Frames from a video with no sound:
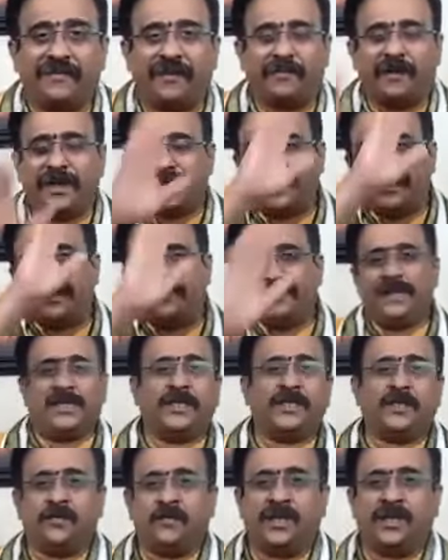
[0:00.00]
Vibhakta
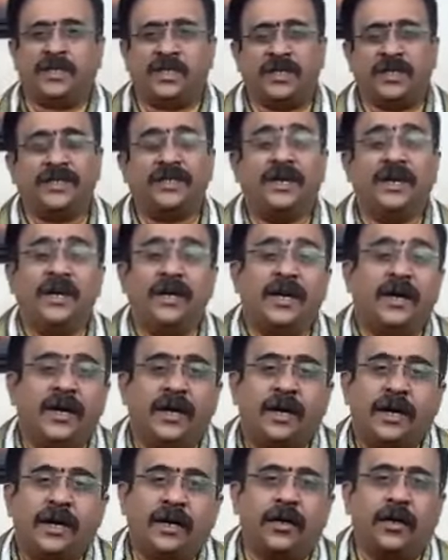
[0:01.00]
means which is
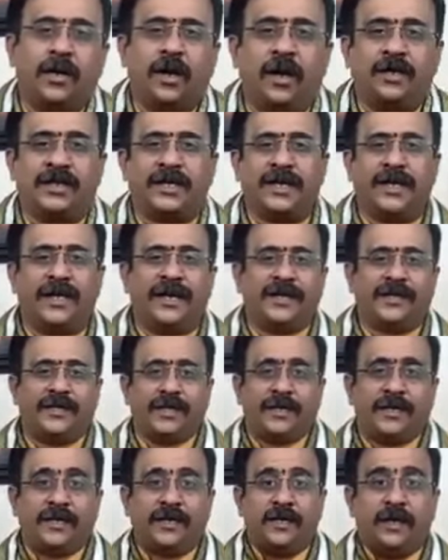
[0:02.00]
not
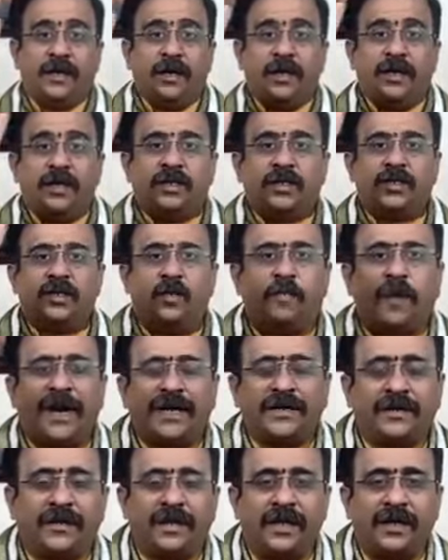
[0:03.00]
connected. So
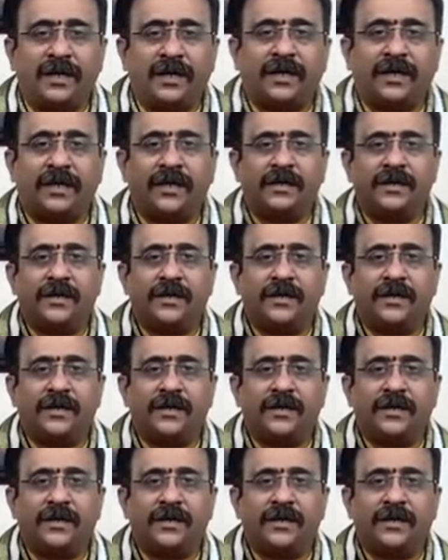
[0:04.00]
bhakti,